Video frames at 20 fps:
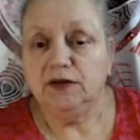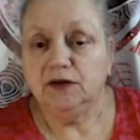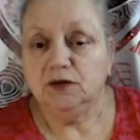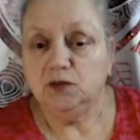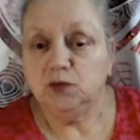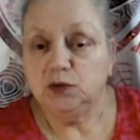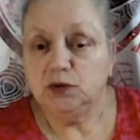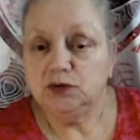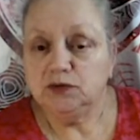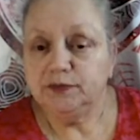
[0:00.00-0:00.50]

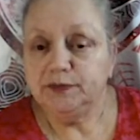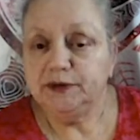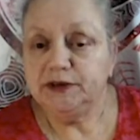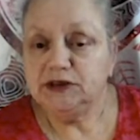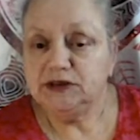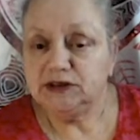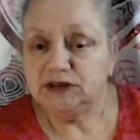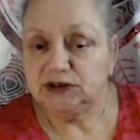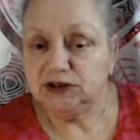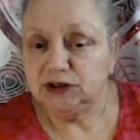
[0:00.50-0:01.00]
will
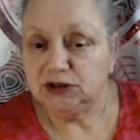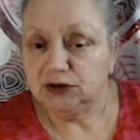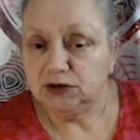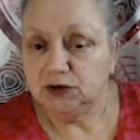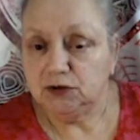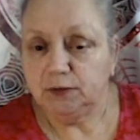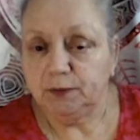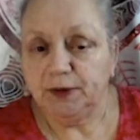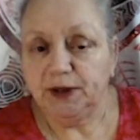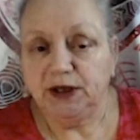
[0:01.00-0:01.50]
bestow
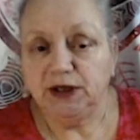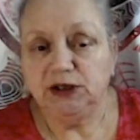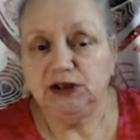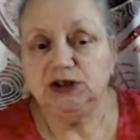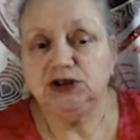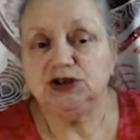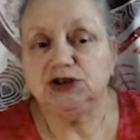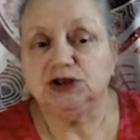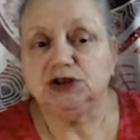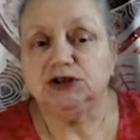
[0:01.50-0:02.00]

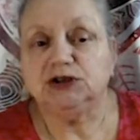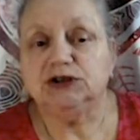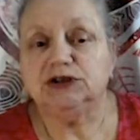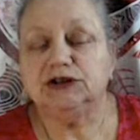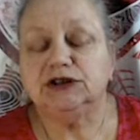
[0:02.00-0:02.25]
patience